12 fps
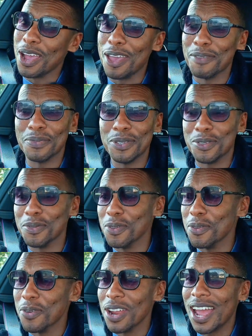happy to
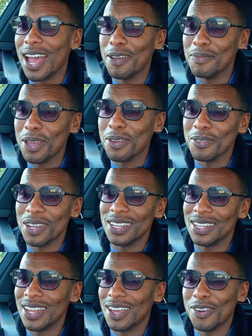be where I'm at
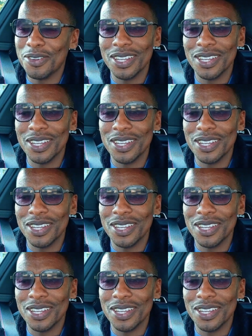right now.